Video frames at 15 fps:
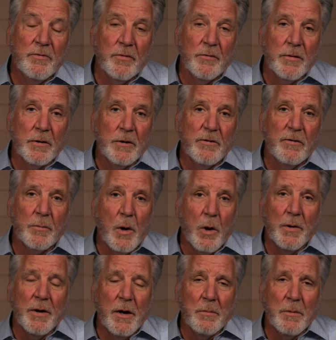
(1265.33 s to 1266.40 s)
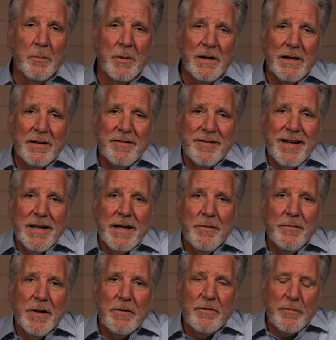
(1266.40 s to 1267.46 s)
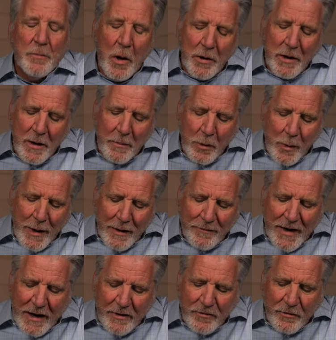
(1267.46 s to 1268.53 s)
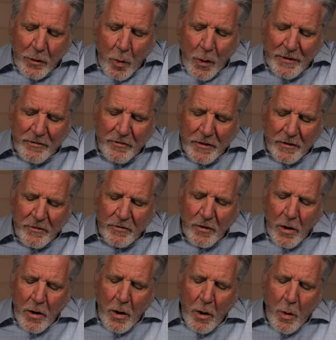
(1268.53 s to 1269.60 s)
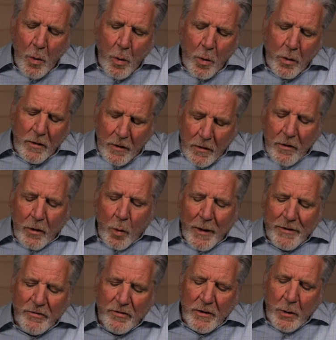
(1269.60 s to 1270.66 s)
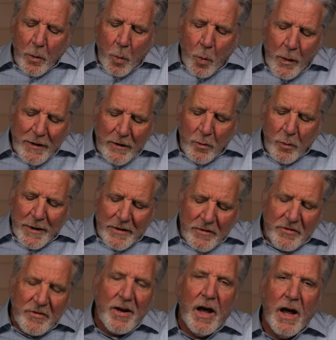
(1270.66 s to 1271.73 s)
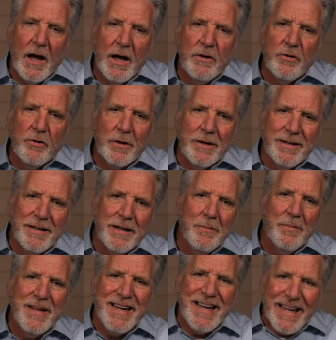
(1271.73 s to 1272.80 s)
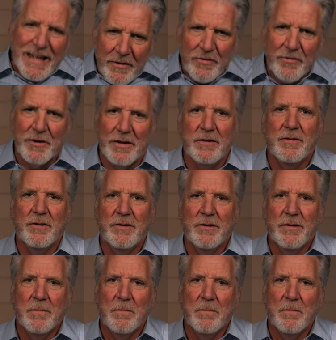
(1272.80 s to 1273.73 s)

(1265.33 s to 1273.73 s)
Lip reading: is it a very small number, but let's take even that small number. We have to ask the question, when did we decide to condemn the innocent